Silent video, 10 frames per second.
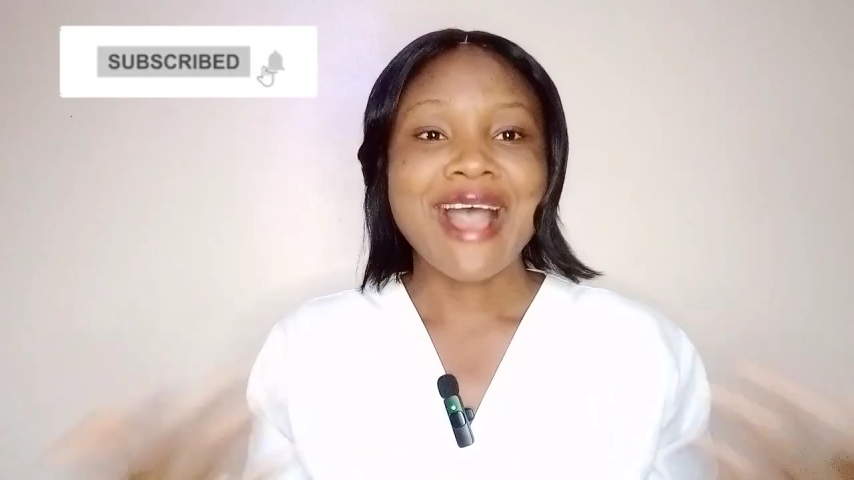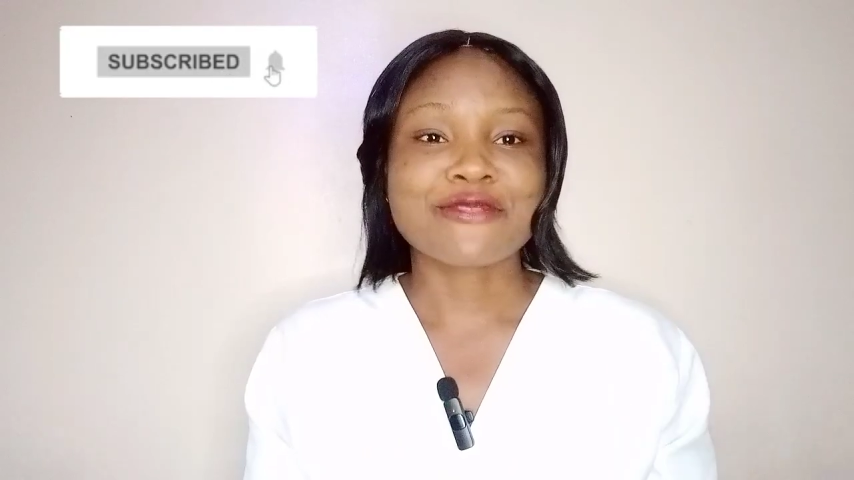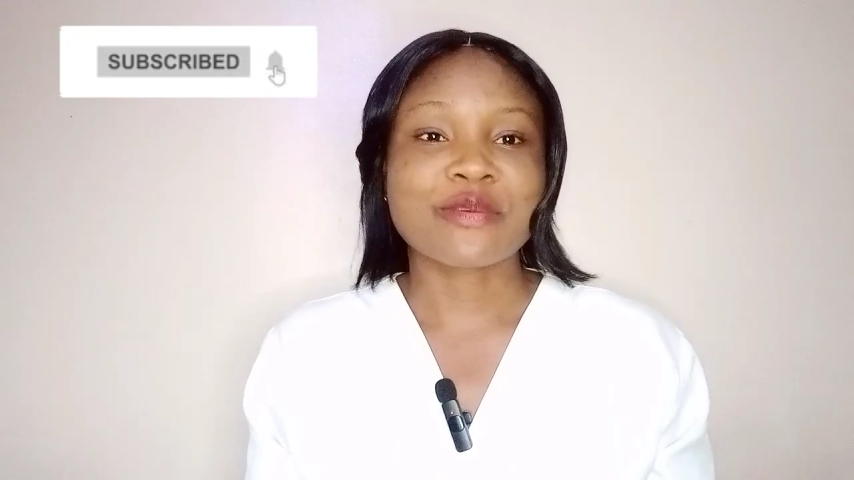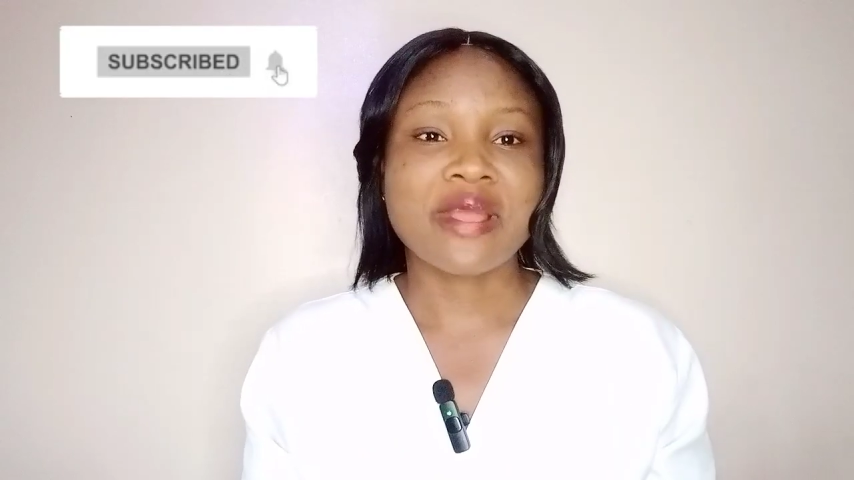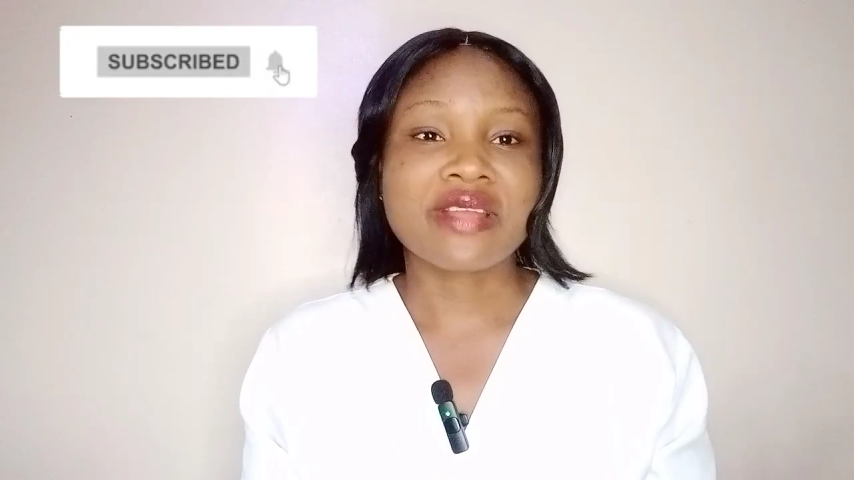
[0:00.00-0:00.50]

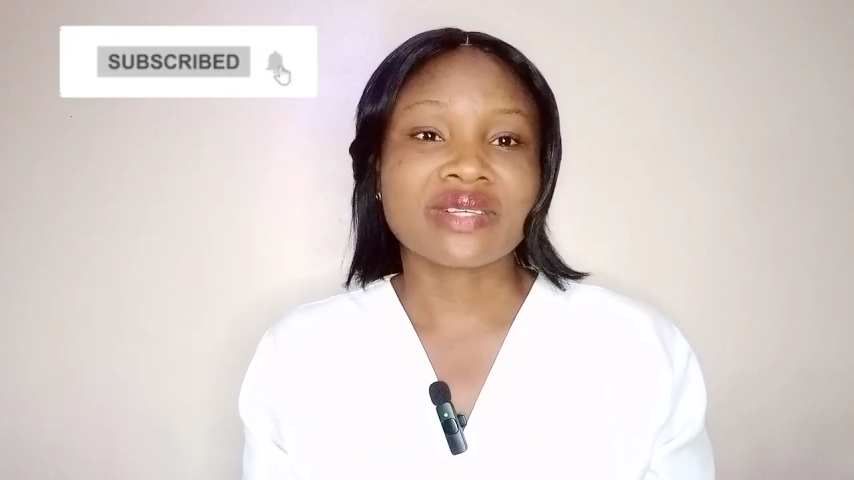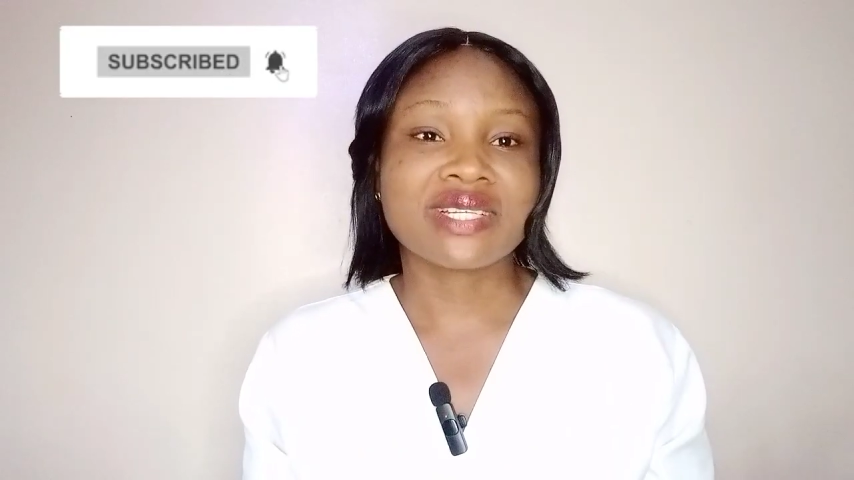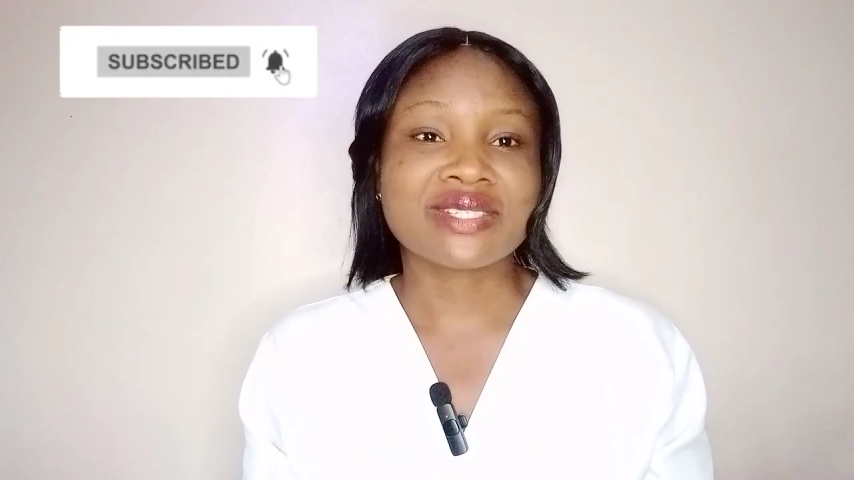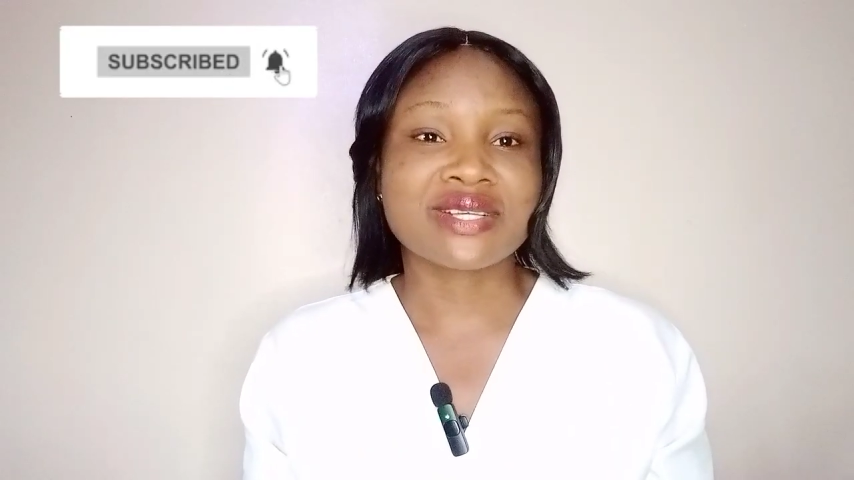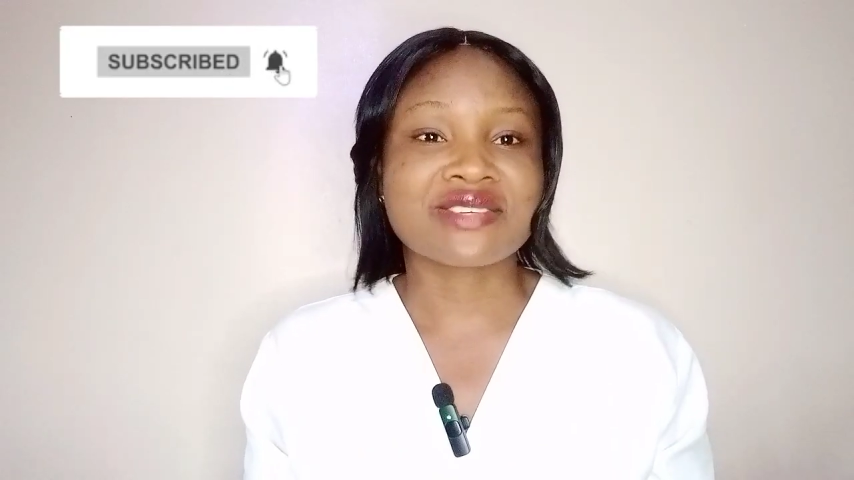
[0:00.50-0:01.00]
And for my
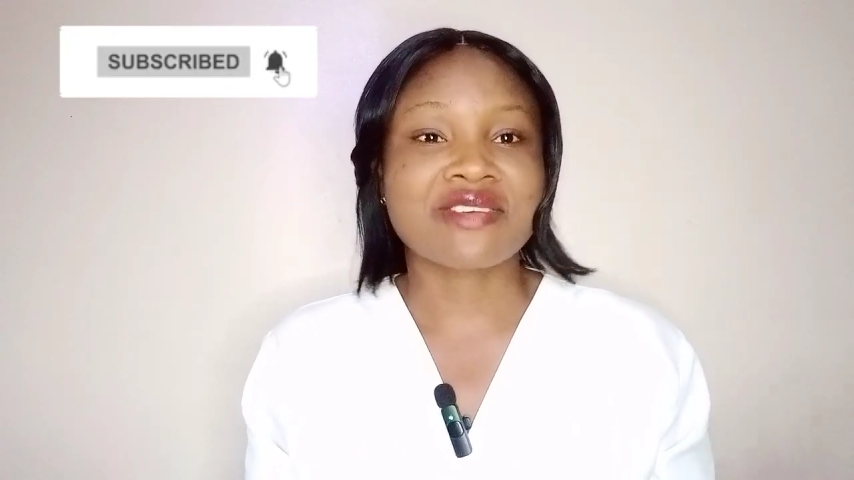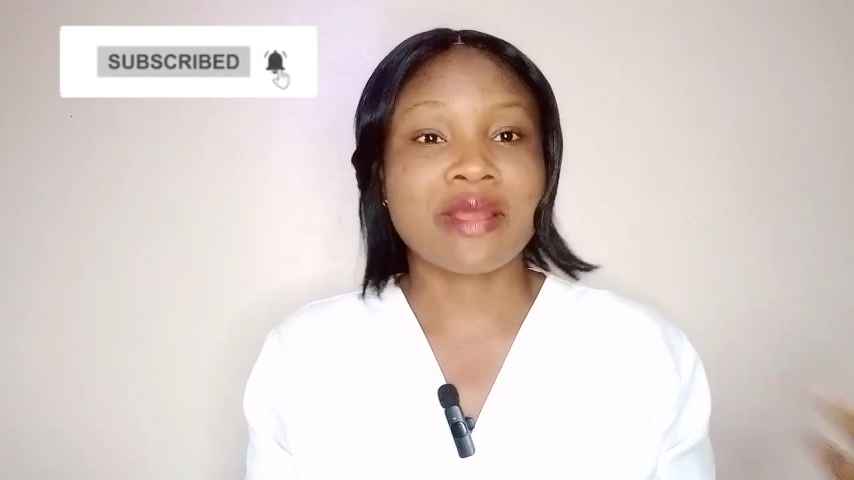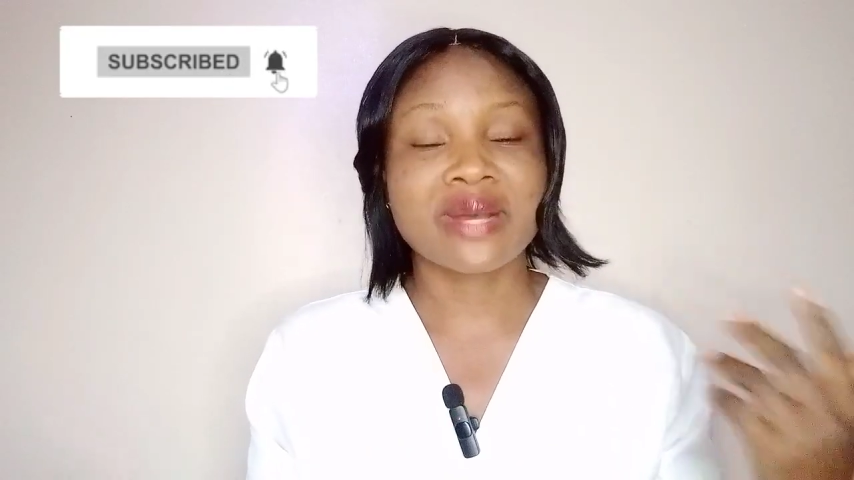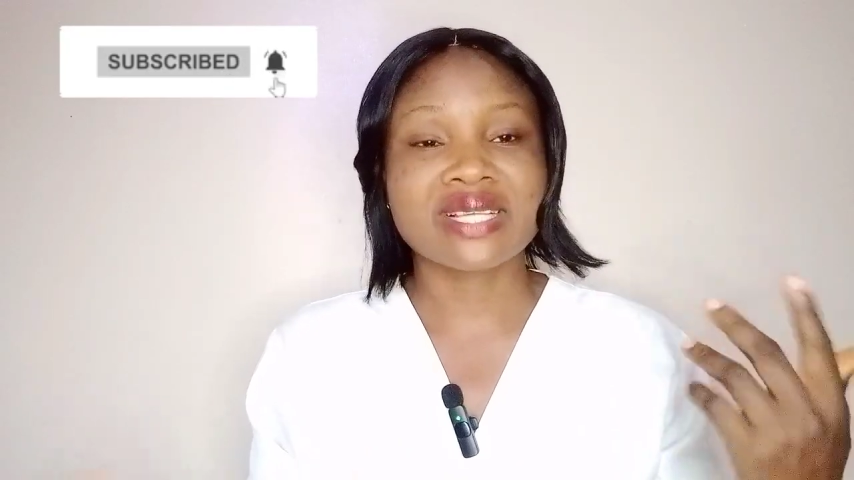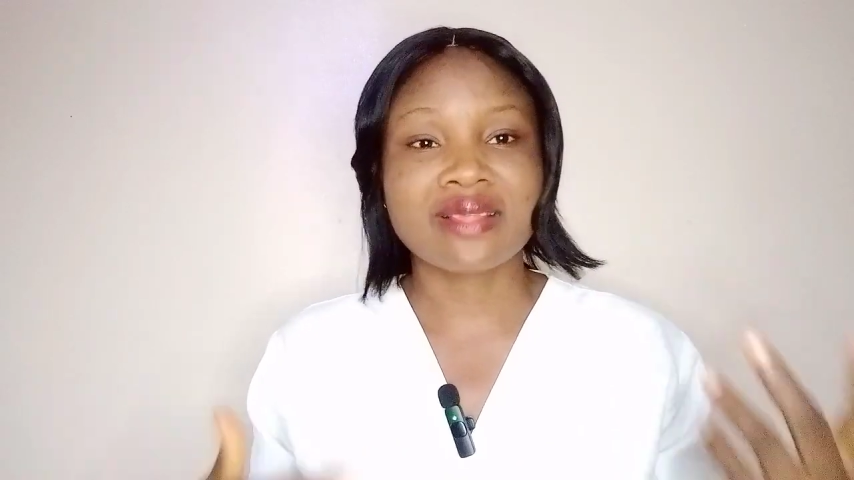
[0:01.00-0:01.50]
returning subscribers,